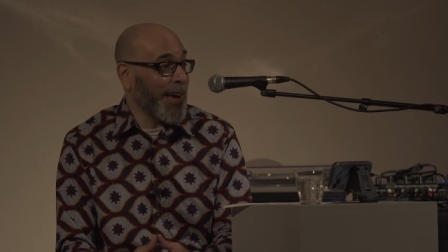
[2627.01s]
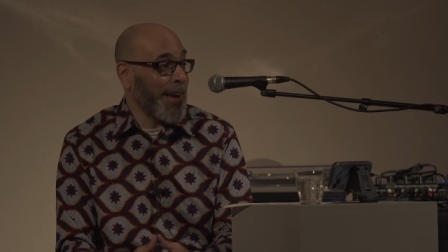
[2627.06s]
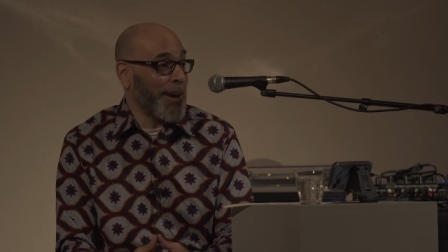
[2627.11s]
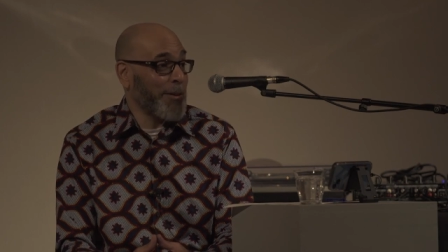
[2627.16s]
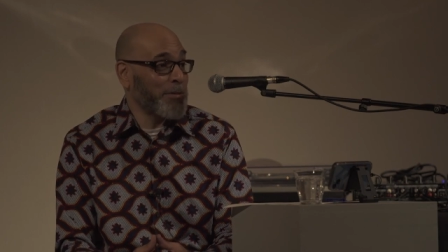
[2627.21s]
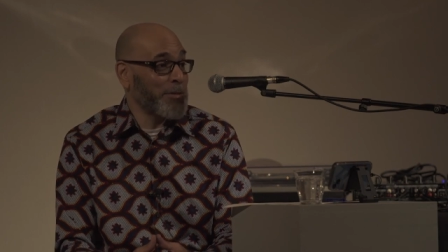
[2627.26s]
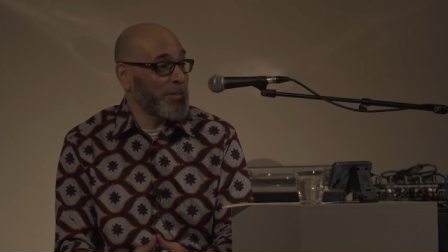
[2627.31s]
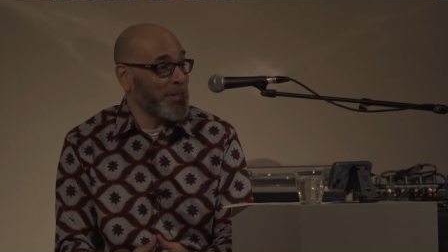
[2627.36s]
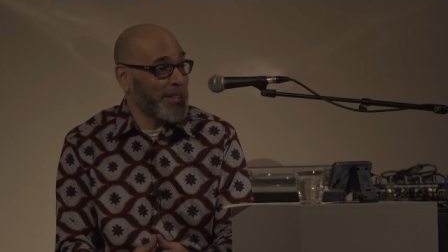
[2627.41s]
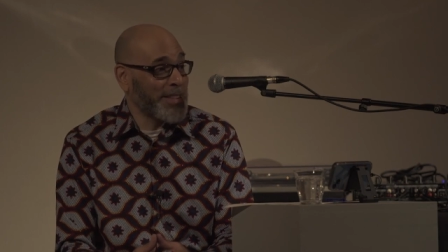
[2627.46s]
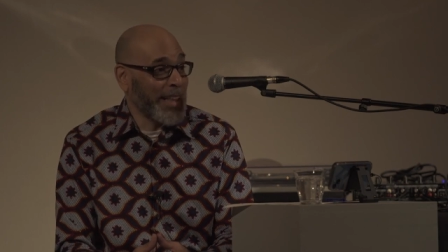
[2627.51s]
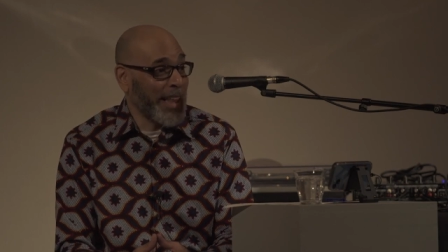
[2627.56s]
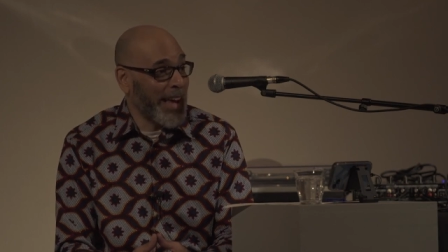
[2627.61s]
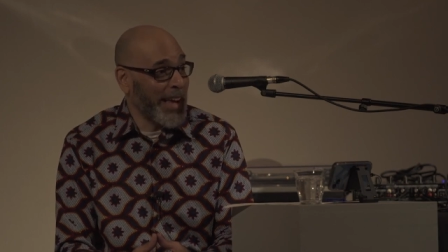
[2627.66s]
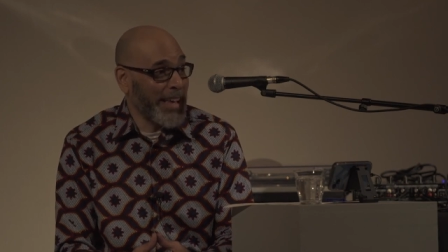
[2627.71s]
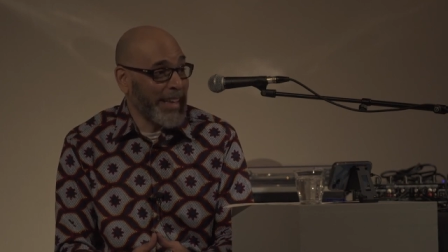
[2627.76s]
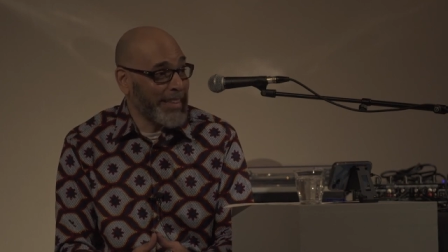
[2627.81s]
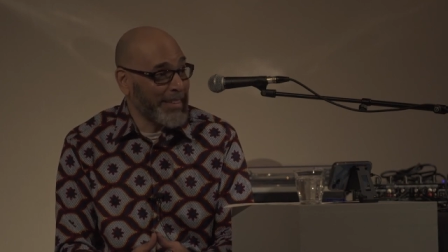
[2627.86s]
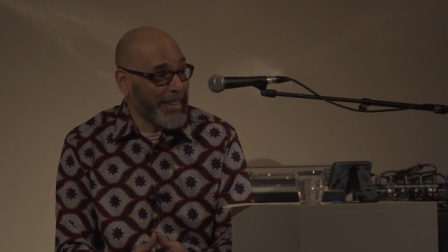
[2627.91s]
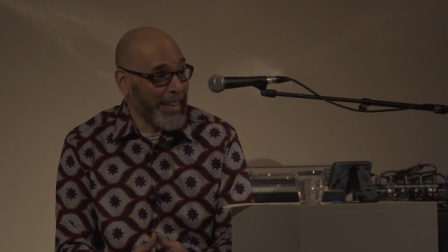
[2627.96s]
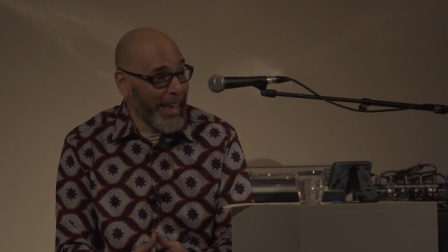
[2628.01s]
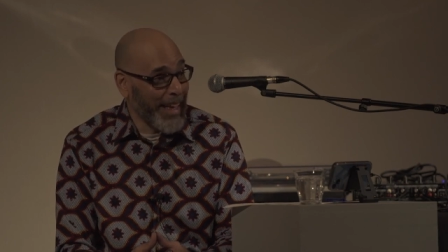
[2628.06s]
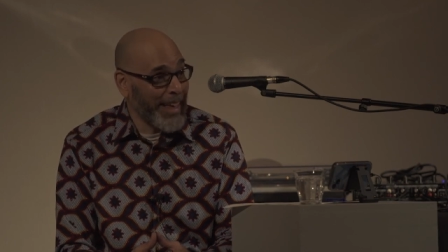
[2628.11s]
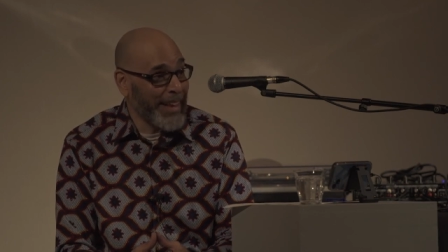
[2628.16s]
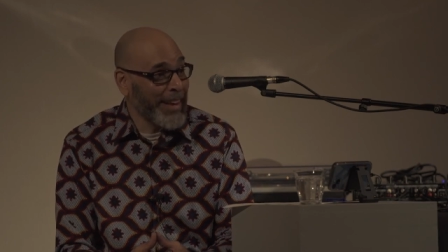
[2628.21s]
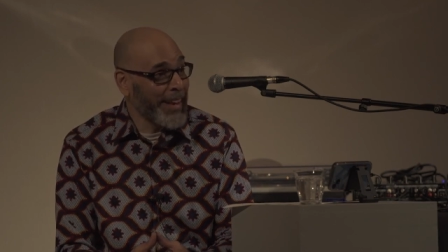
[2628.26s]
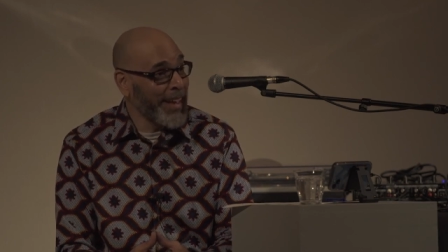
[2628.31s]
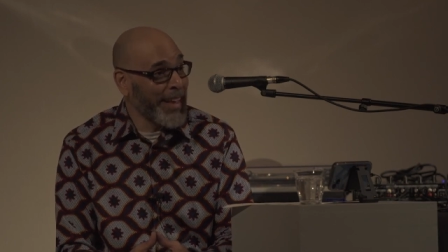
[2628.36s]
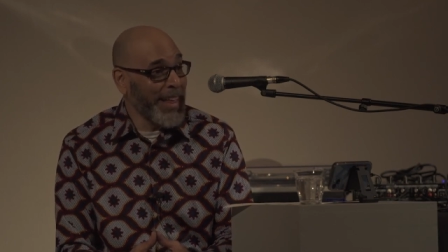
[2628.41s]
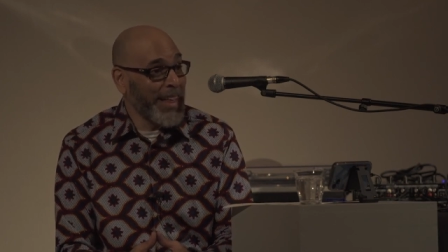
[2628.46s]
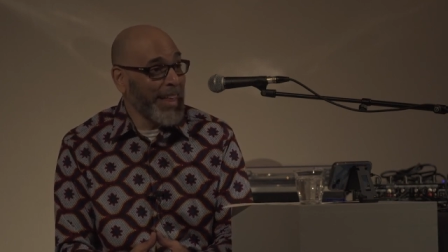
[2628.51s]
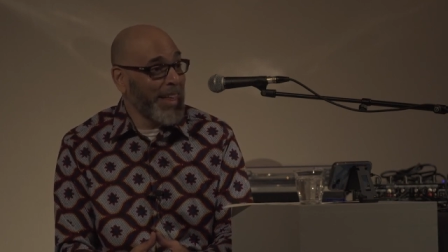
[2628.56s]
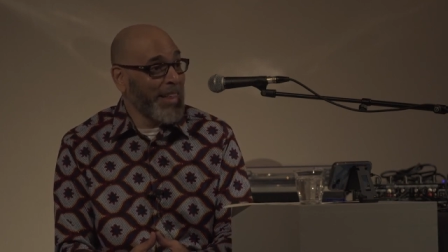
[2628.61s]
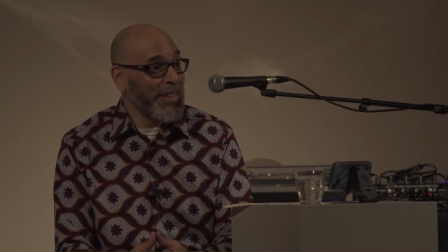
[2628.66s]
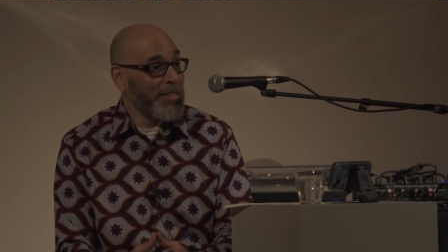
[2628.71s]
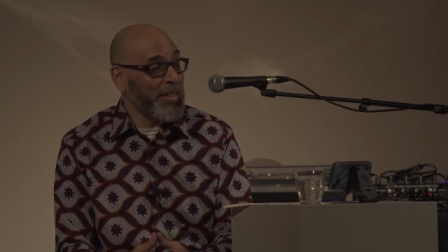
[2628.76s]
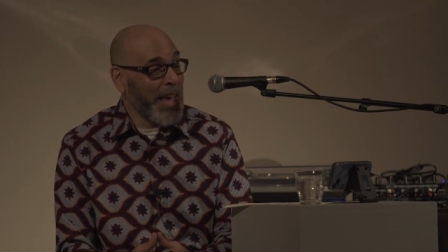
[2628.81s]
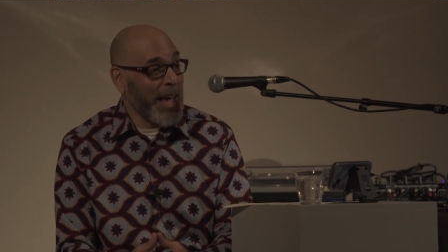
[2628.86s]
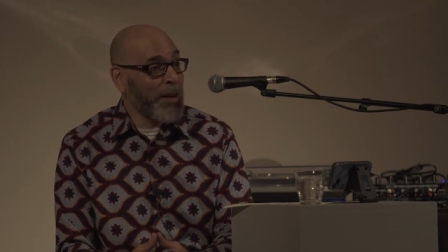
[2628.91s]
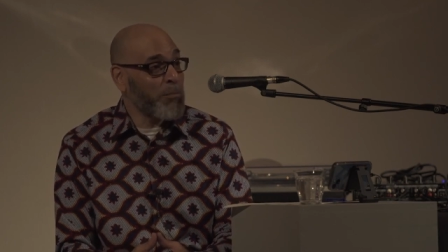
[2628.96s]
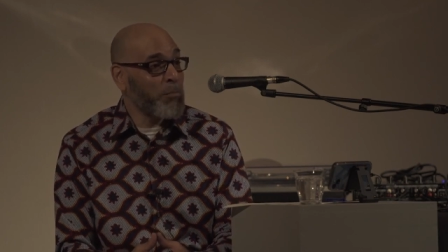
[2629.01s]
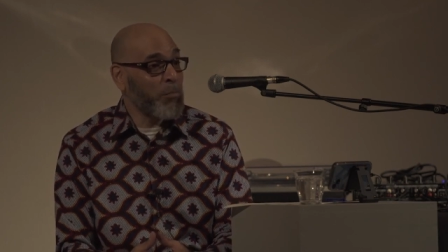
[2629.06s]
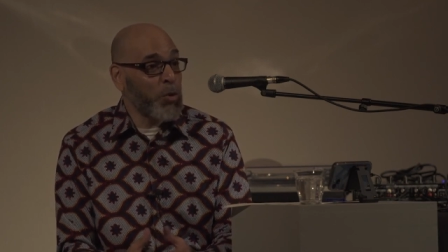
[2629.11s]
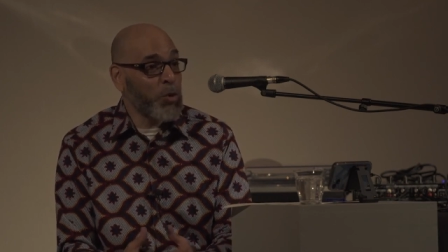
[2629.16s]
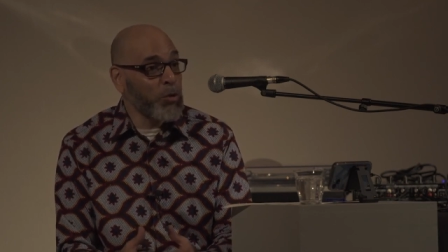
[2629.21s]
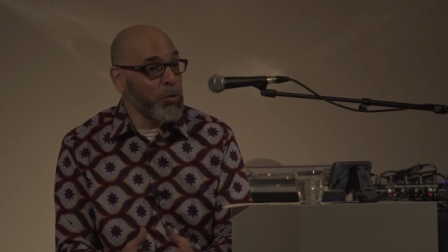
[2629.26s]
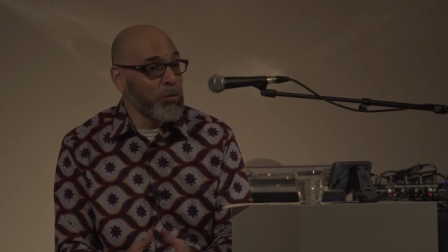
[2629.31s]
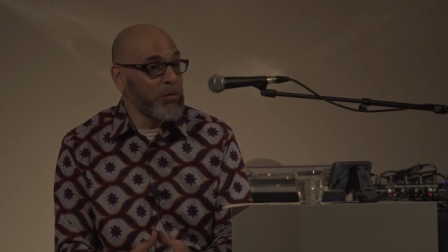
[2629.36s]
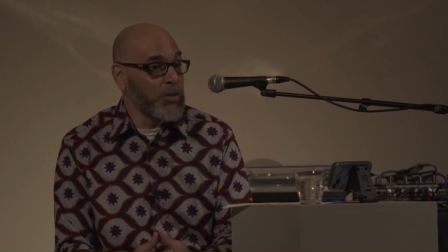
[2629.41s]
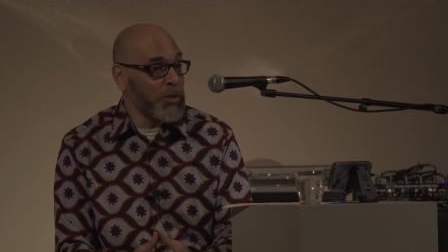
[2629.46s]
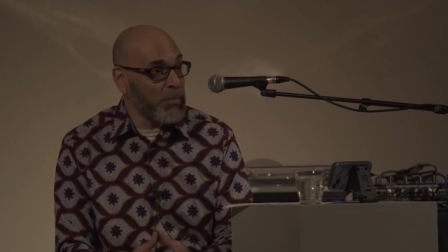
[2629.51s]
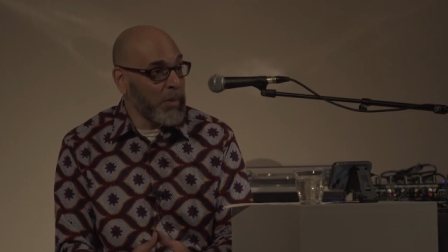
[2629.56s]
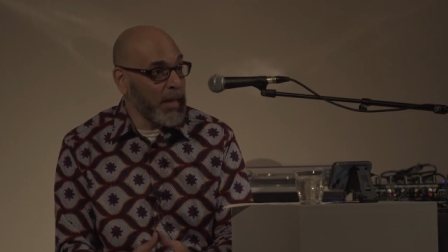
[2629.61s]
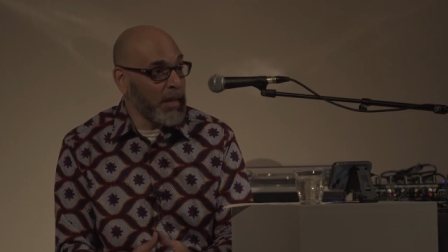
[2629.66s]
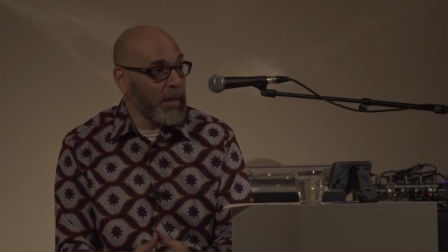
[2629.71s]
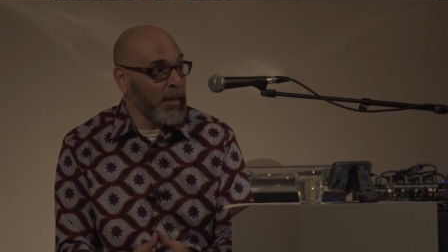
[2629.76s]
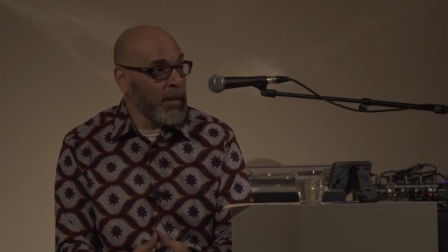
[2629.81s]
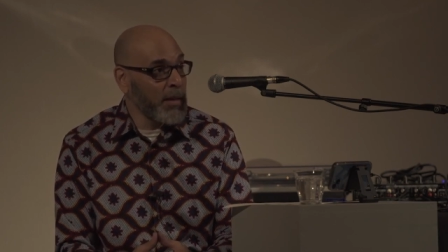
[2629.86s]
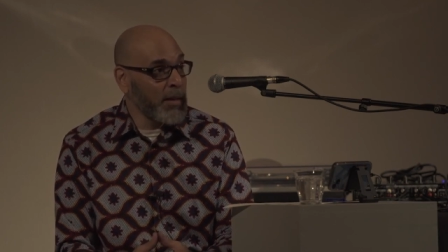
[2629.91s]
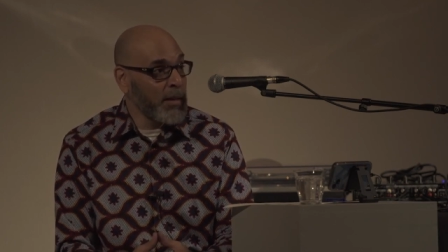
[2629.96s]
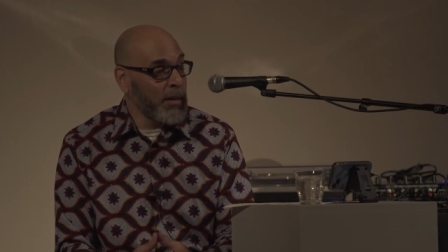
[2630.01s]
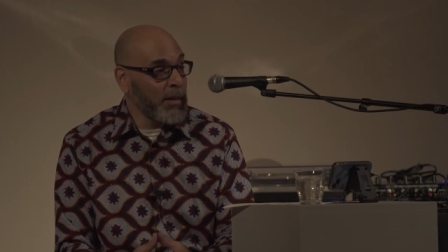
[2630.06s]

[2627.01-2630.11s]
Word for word: I was like, that, that moves me.